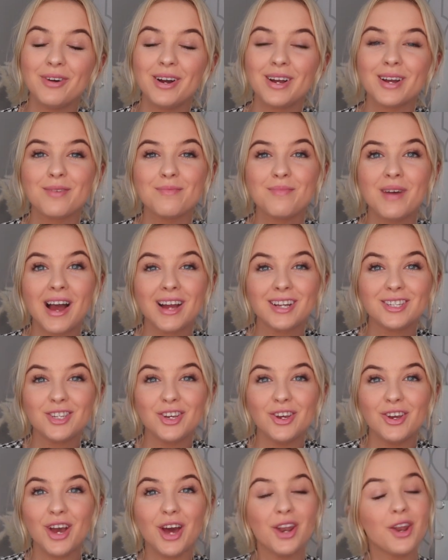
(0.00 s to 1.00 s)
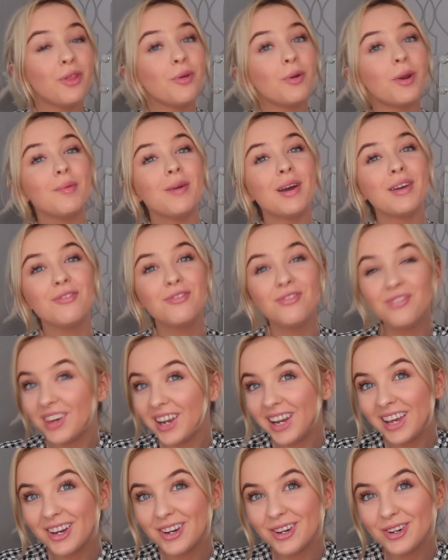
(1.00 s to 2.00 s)
welcome back to another one of my
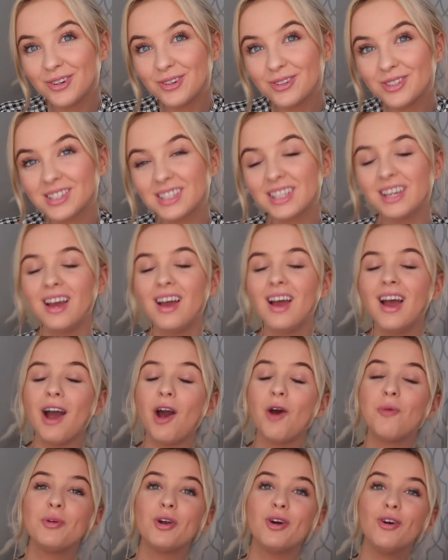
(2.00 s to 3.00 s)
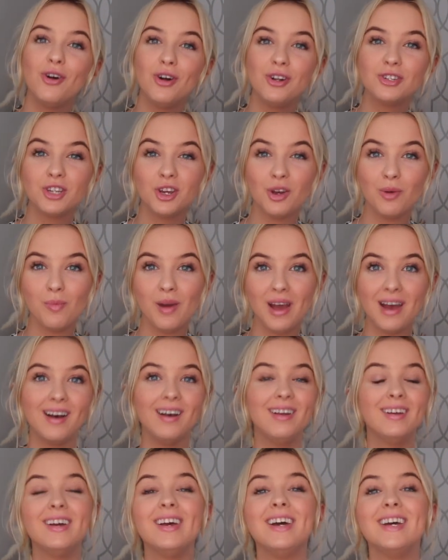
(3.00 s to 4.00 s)
videos. I hope you're all doing
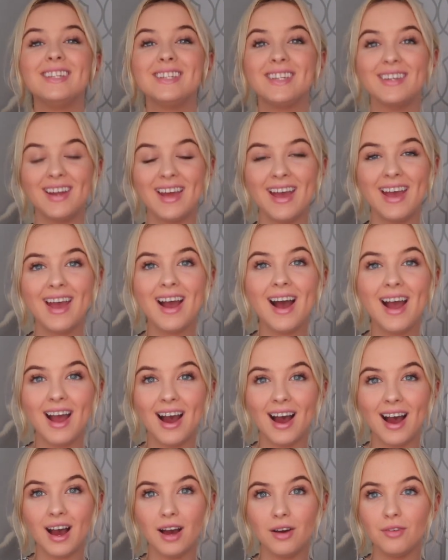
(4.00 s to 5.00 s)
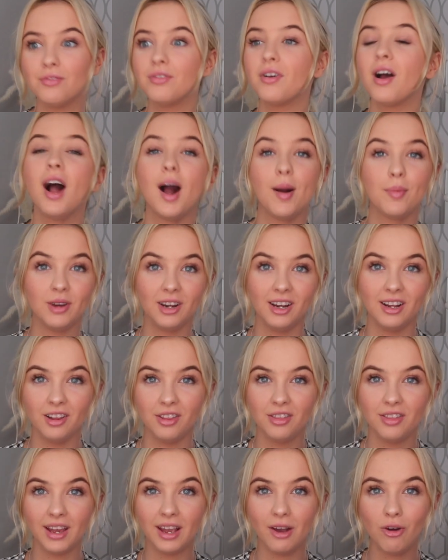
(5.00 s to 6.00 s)
well. Today I have a Pretty
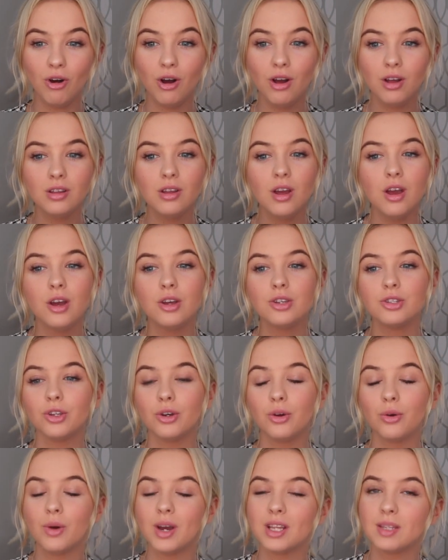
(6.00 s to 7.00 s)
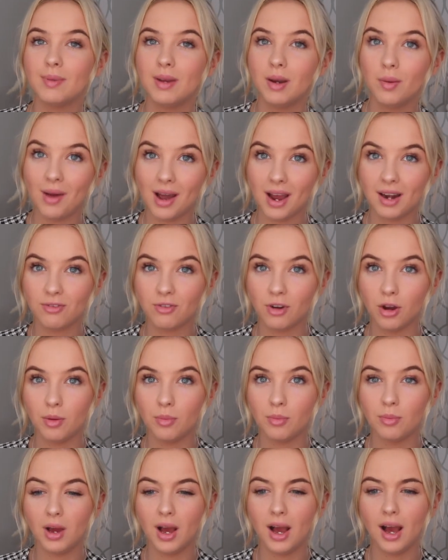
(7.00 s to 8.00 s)
Little Thing haul. So it's been a while
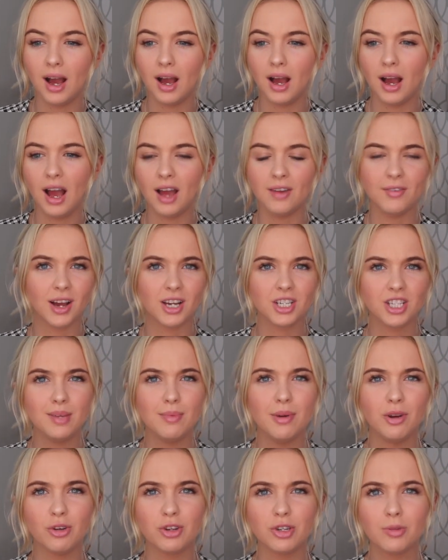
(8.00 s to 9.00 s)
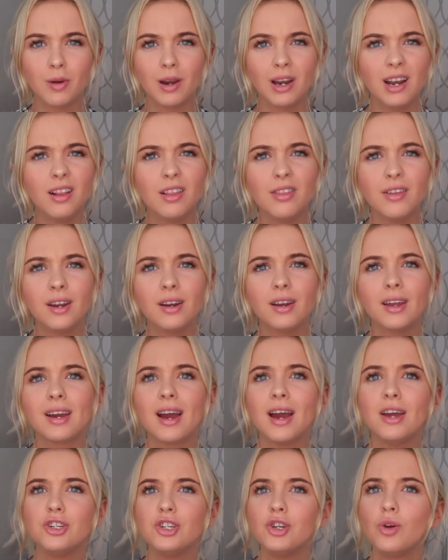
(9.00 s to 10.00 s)
from I've actually been on to Pretty Little Thing. Like
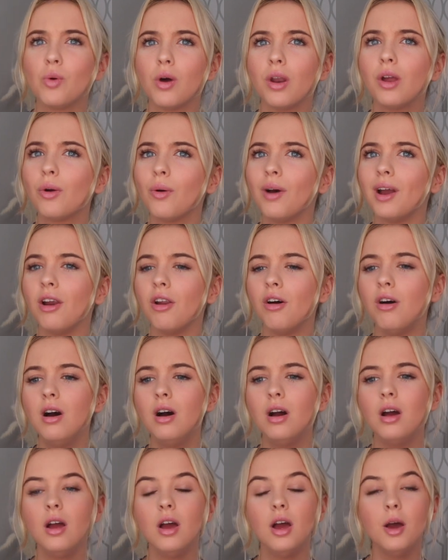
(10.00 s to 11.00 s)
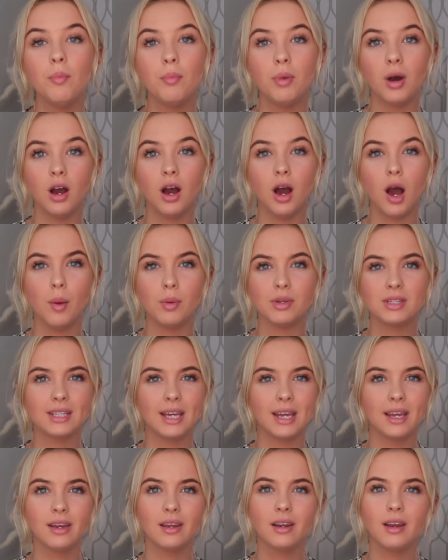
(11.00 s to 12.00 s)
I usually want it quite a lot, but I was
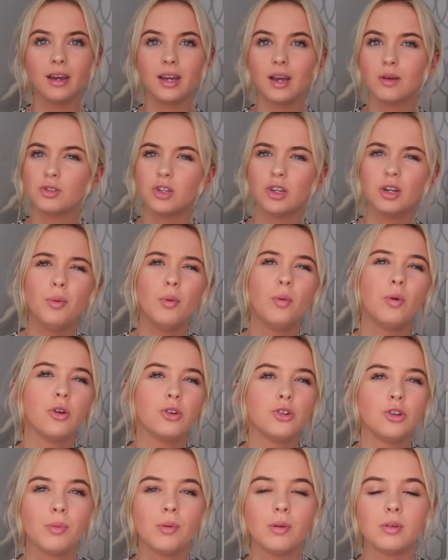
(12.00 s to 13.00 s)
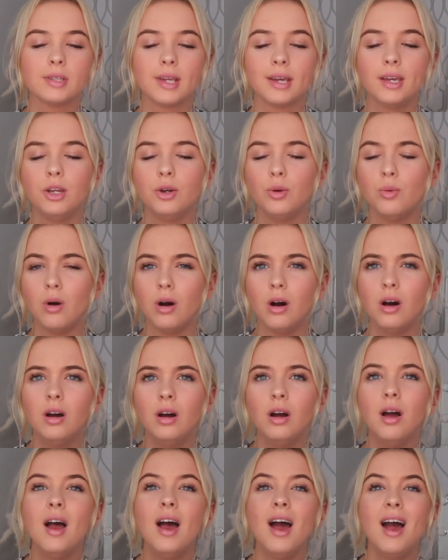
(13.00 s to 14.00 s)
thinking like I was looking at wardrobe and I was like, you know
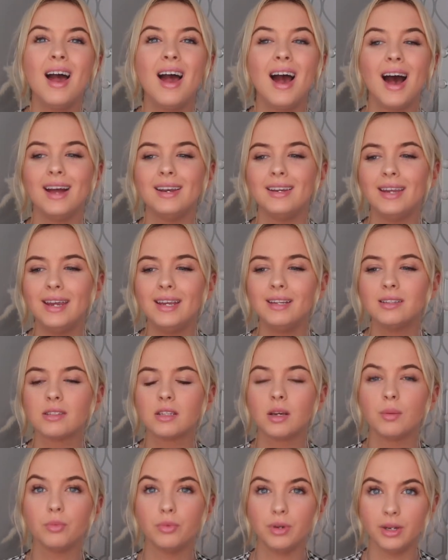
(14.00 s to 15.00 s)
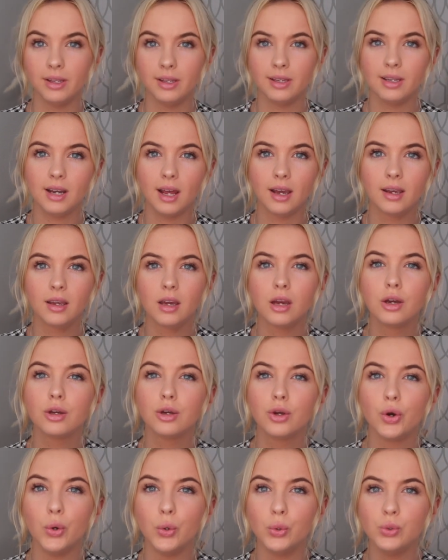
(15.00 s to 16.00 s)
what? I need some really like
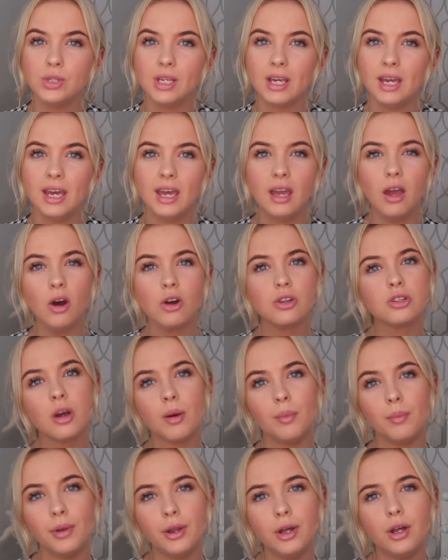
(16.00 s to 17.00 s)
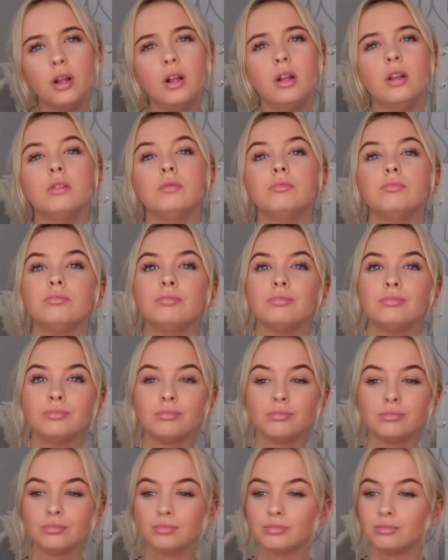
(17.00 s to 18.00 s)
cozy autumnal,
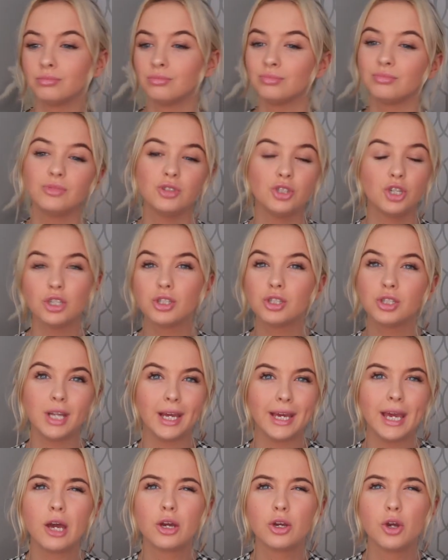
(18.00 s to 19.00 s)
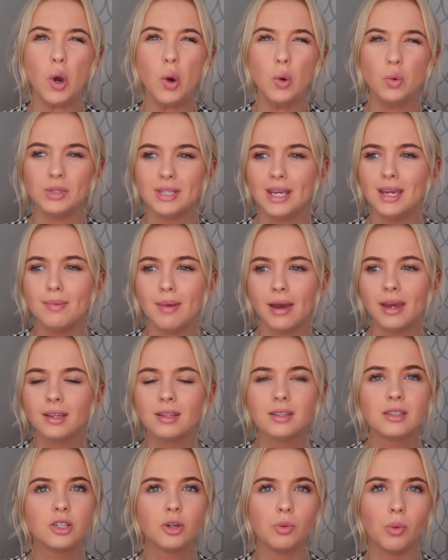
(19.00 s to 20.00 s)
just like cozy
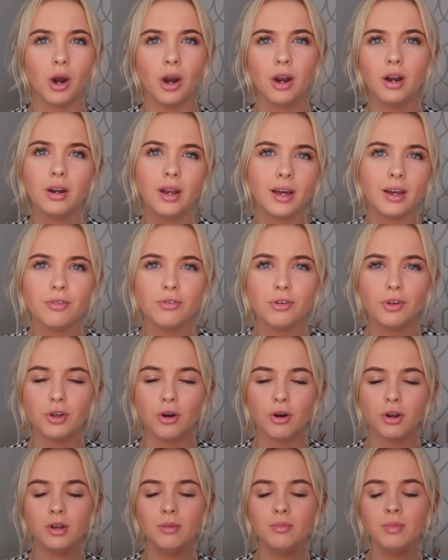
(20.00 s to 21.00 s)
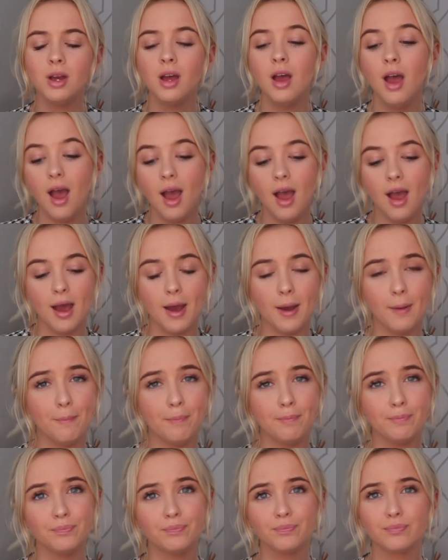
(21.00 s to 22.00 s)
bits to wear like for the autumn.
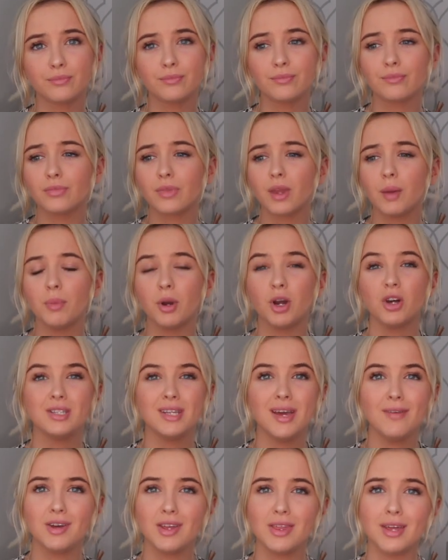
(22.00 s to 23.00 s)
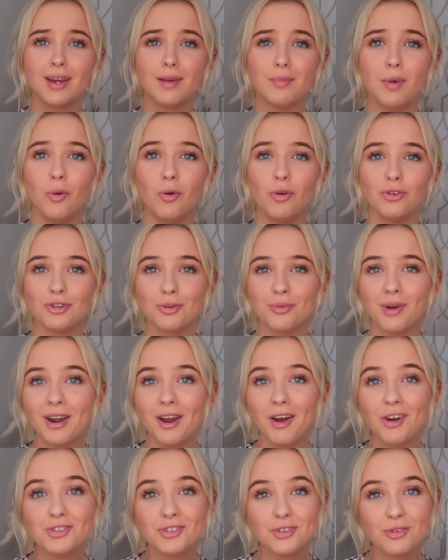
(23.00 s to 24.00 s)
Um, because everything in my wardrobe right
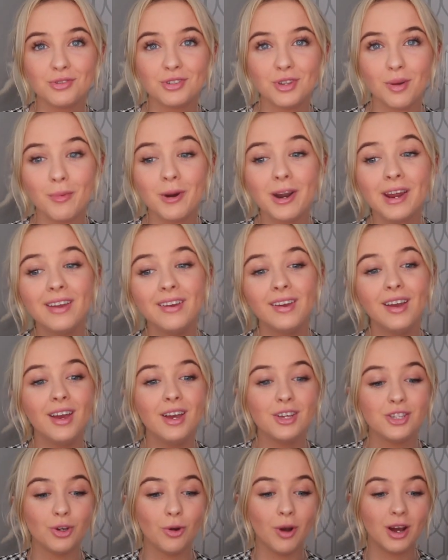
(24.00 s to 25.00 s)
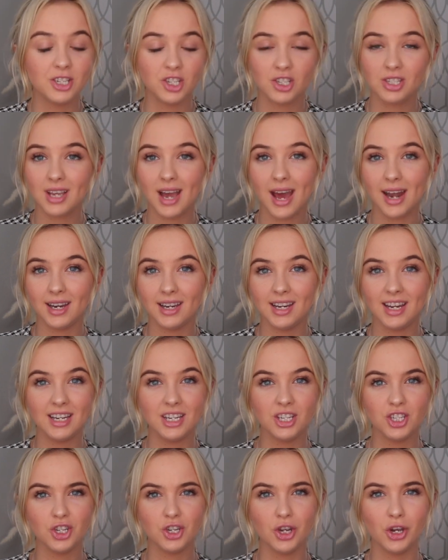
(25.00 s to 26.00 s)
now is so summery. So I just kind of
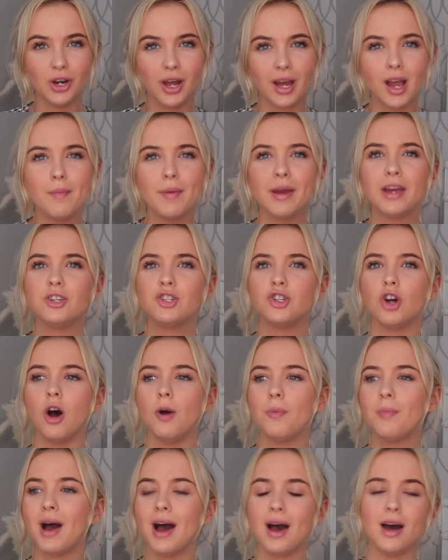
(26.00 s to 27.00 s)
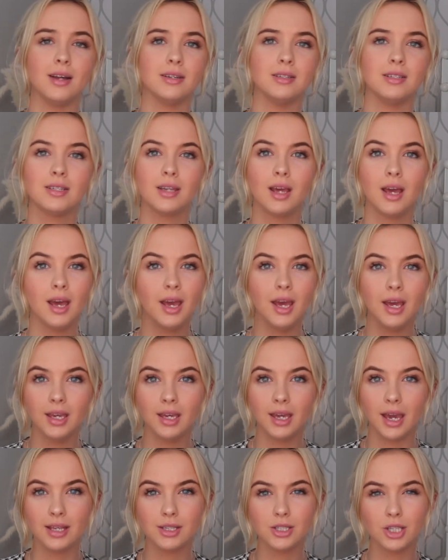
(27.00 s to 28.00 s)
needed to do like a big shop and
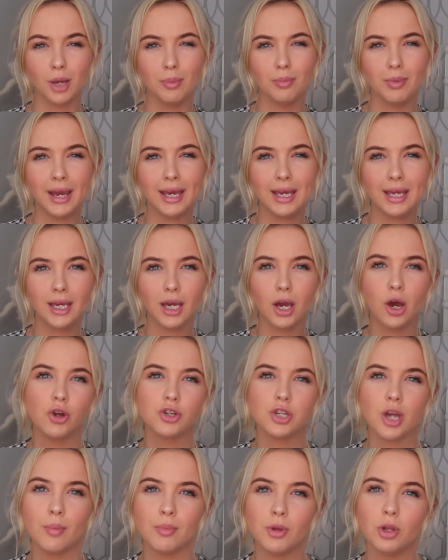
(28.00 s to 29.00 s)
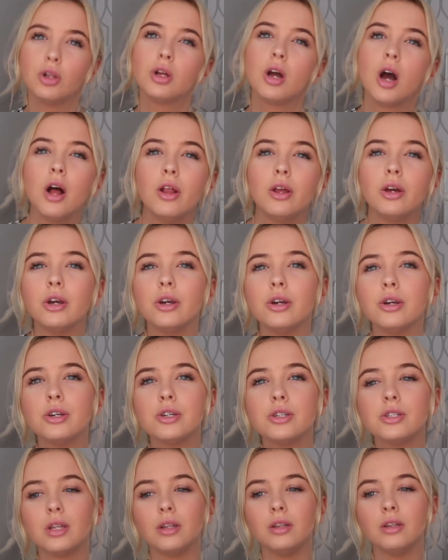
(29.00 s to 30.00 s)
get some like autumnal
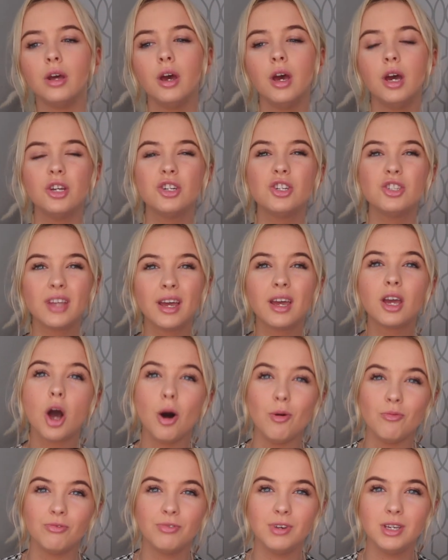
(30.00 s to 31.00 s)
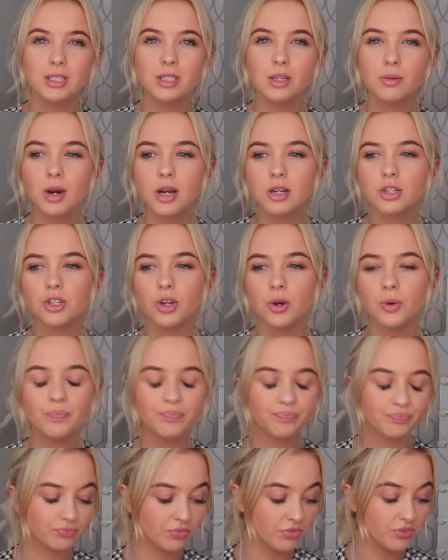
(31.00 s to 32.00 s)
colours and just like comfy store. So
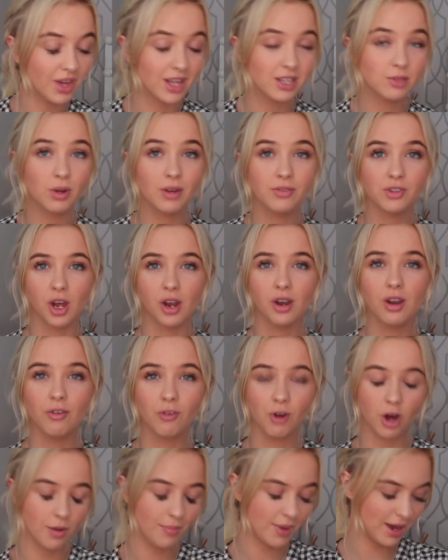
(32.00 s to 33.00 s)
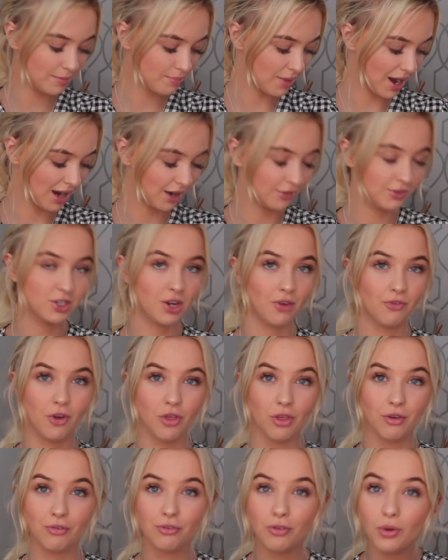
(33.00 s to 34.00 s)
that's what I've done. I've got a big pile of stuff on
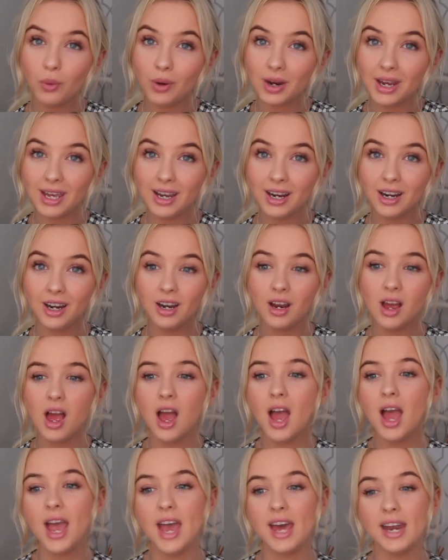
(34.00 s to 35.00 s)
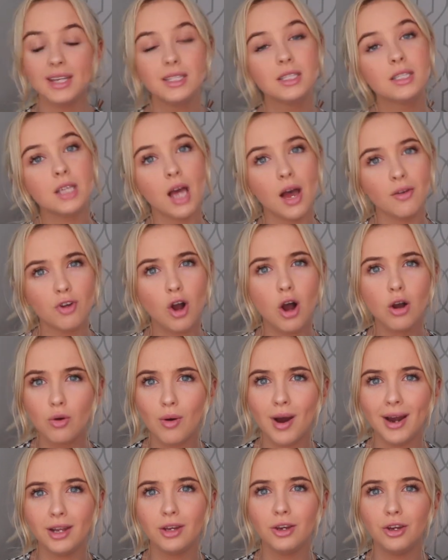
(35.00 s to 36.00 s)
the floor here. It is, I've got
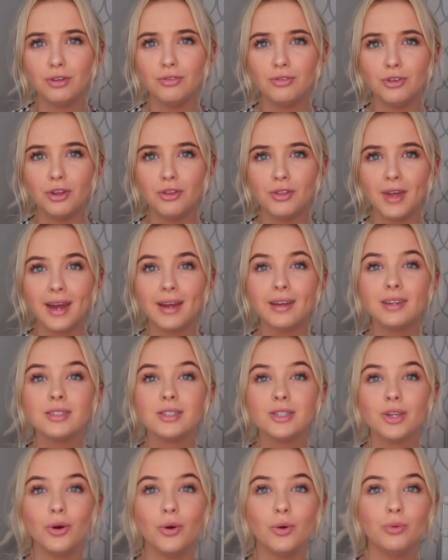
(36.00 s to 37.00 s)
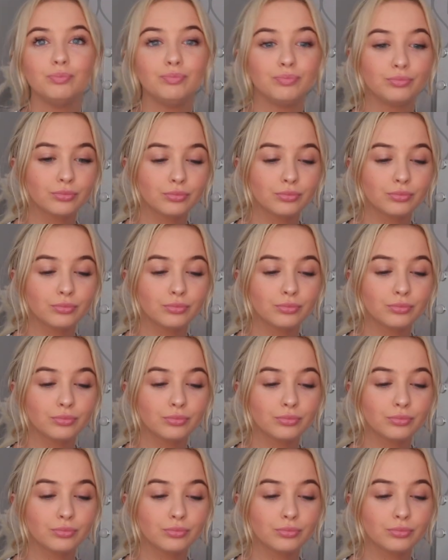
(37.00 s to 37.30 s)
quite a good few things. So